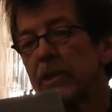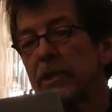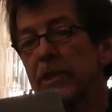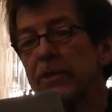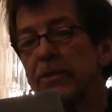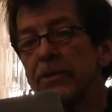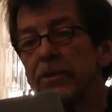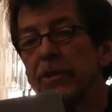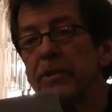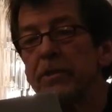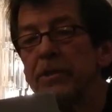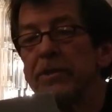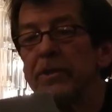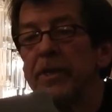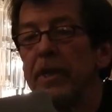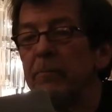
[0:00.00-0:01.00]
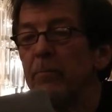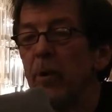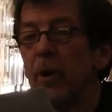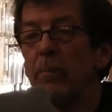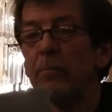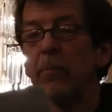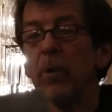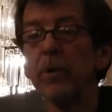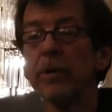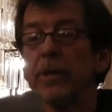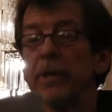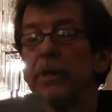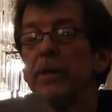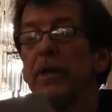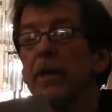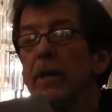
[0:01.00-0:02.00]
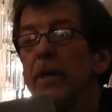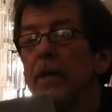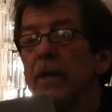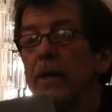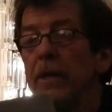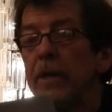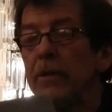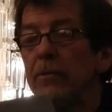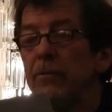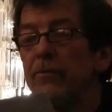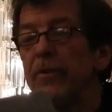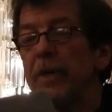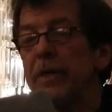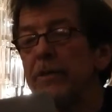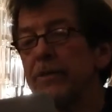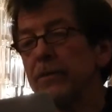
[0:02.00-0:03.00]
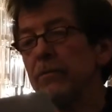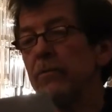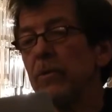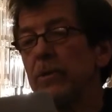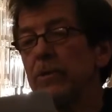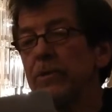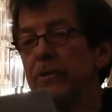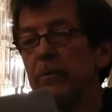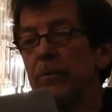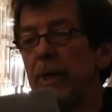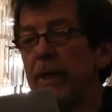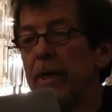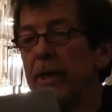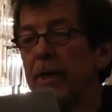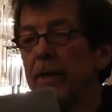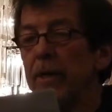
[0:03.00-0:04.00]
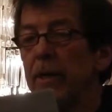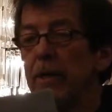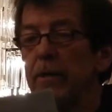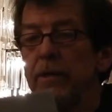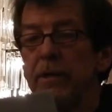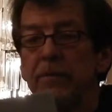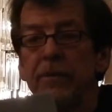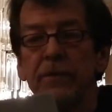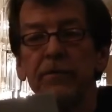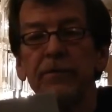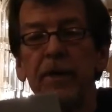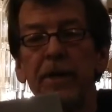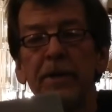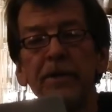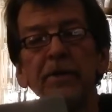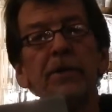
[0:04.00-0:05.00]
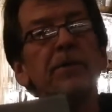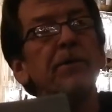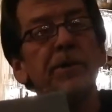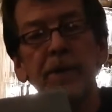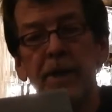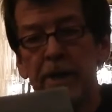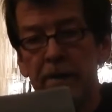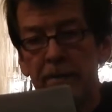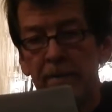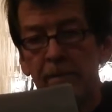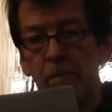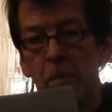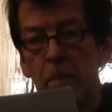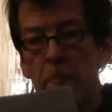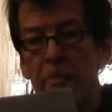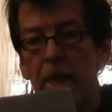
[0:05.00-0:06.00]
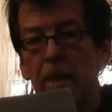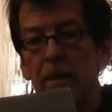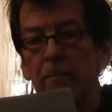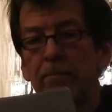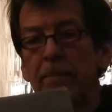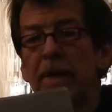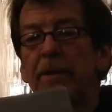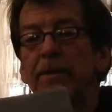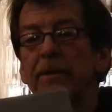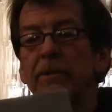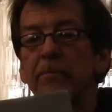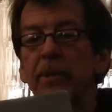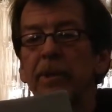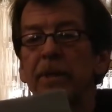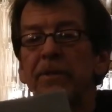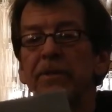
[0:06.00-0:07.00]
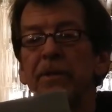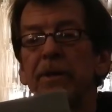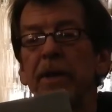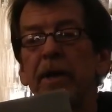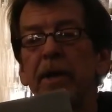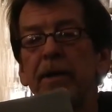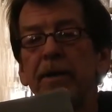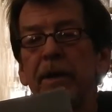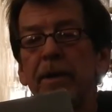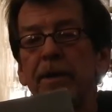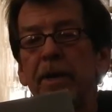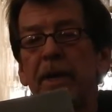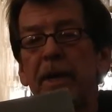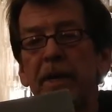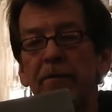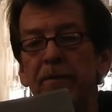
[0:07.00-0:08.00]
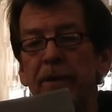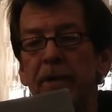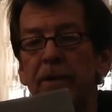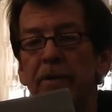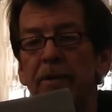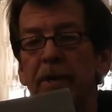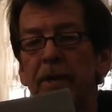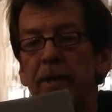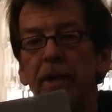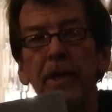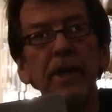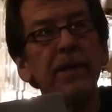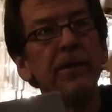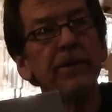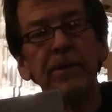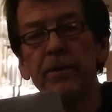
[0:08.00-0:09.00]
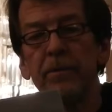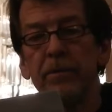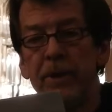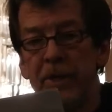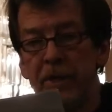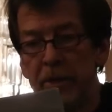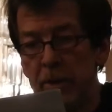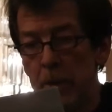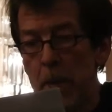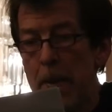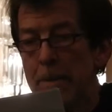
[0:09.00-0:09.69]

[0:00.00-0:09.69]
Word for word: Consider instead Bob Marley, he who fights and runs away lives to fight another day. Make this place an, an aviary and an arena.